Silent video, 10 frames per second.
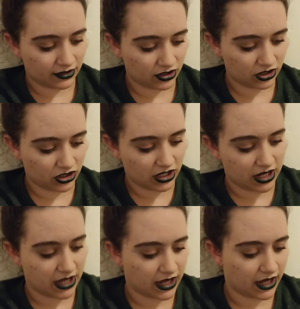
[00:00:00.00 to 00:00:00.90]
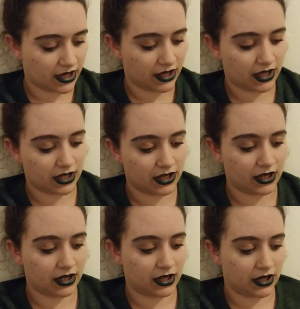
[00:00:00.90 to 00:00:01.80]
she
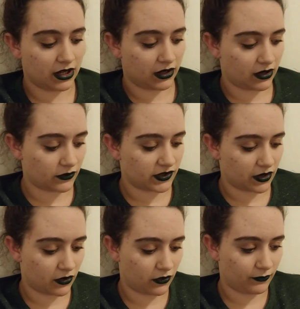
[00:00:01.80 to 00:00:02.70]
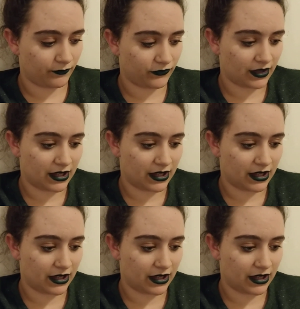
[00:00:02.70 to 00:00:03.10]
goes home,